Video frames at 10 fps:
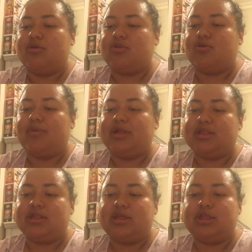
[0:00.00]
So
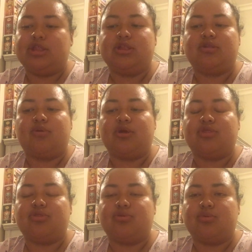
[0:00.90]
basically, she's
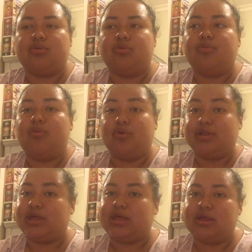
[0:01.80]
going through
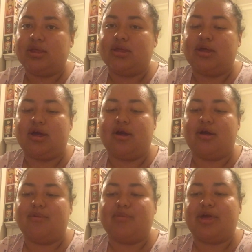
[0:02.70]
bowling,
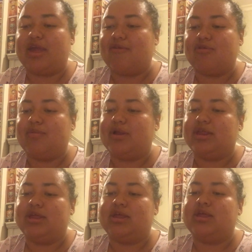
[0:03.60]
um, like
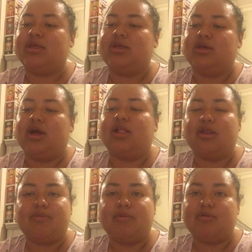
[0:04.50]
everybody. A
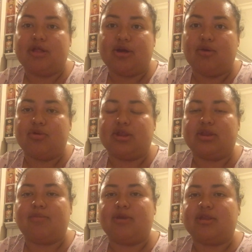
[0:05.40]
lot of people that go to
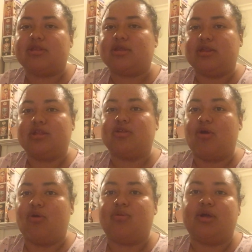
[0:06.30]
independent studies
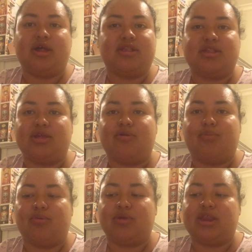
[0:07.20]
go because they're
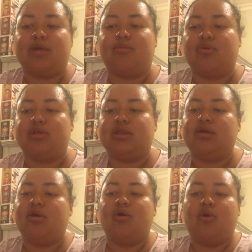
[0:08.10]
getting bullied,
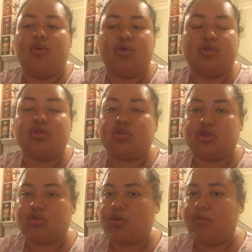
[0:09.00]
or there's
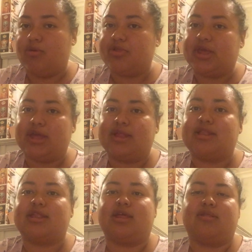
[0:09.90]
just troubled
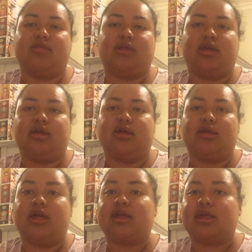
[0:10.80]
kids and they
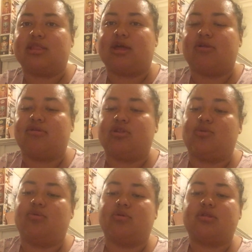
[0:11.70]
get kicked out of
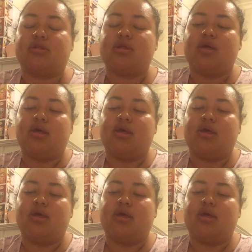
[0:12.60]
schools.